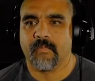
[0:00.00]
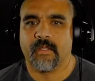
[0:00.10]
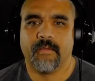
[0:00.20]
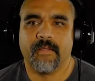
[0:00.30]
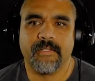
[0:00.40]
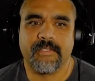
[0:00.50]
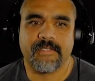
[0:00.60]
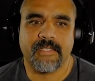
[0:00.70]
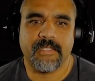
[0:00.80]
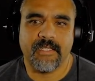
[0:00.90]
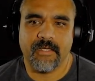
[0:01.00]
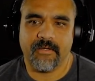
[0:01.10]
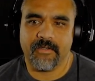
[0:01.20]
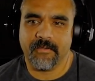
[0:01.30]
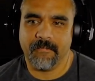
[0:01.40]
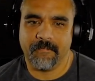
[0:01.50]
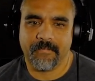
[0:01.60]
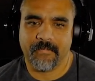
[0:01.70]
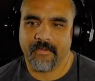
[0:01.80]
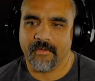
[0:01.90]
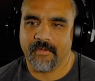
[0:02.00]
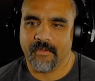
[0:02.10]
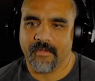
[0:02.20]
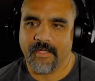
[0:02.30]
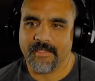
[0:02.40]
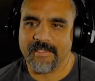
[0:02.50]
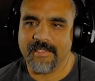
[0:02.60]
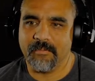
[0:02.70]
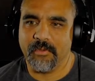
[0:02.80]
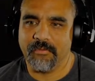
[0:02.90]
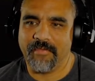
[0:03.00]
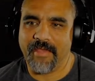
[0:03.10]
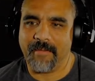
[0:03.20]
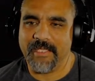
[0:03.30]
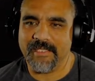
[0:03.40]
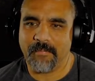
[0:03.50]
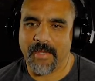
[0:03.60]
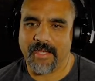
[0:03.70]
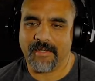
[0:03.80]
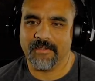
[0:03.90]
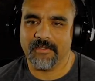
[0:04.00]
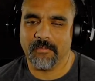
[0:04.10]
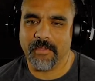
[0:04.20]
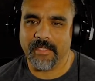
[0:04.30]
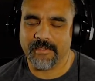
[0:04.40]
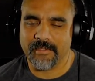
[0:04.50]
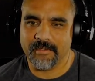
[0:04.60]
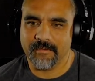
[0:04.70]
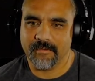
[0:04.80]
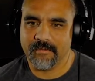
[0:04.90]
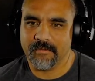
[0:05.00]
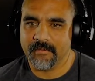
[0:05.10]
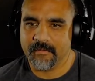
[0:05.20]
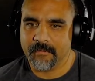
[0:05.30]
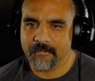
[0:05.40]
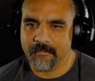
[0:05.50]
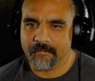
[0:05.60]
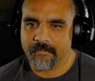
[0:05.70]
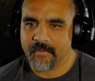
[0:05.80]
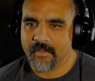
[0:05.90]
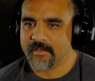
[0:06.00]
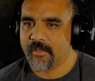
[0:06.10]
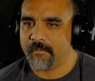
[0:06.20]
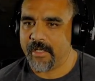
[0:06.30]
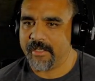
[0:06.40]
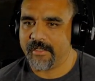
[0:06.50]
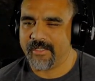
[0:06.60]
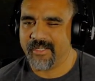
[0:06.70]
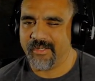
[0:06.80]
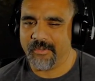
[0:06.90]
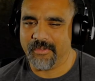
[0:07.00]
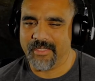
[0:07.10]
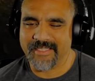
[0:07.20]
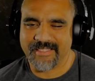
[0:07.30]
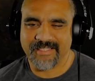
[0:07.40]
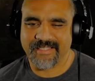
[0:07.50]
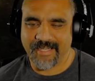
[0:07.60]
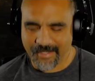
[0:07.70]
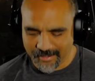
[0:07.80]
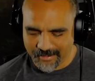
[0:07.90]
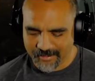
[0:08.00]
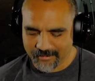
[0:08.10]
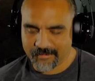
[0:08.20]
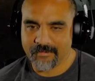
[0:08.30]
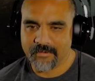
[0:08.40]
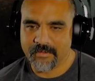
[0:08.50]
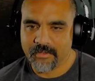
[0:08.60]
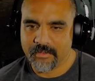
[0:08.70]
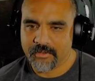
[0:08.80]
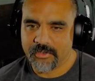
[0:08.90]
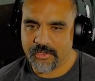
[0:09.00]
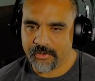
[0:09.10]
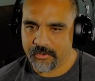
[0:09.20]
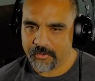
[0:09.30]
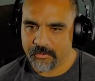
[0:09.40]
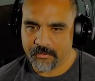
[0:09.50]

Then you can see here, I just need to move that piece back a little bit. So I'm probably going to go, let's say 2.